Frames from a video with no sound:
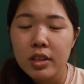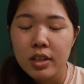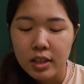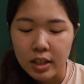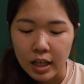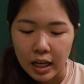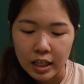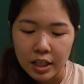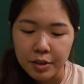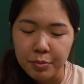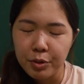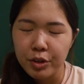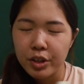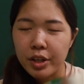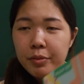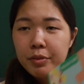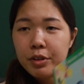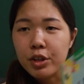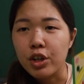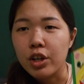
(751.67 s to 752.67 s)
the other book
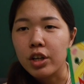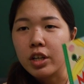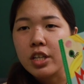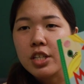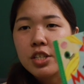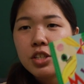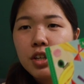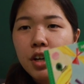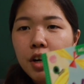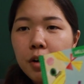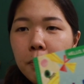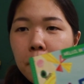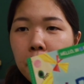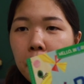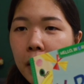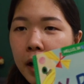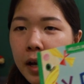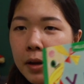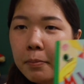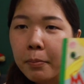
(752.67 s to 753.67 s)
that we got is called
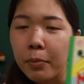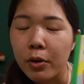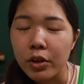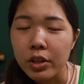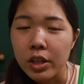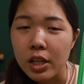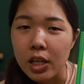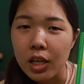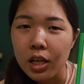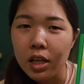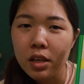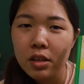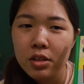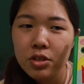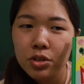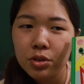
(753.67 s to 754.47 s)
My Body.